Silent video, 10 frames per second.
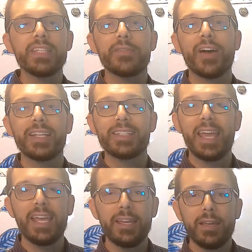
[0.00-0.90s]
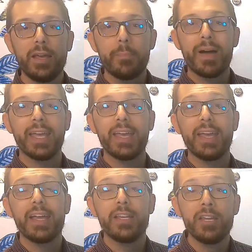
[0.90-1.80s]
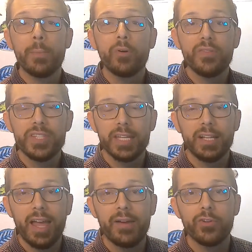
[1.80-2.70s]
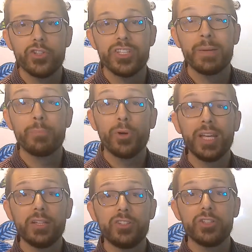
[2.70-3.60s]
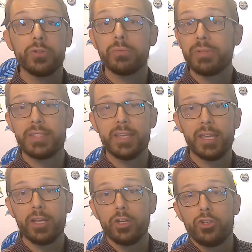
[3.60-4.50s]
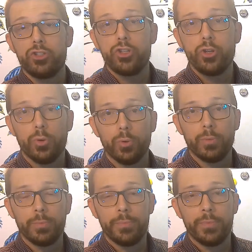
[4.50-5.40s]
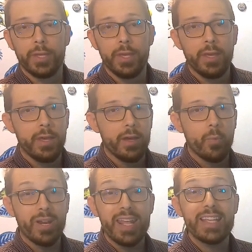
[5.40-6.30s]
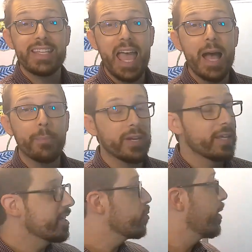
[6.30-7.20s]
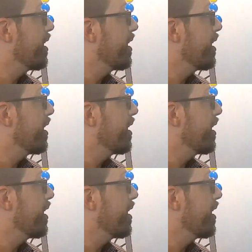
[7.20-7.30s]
if I take my number of signal averages and bring it to, let's say, 2? What is happening is when I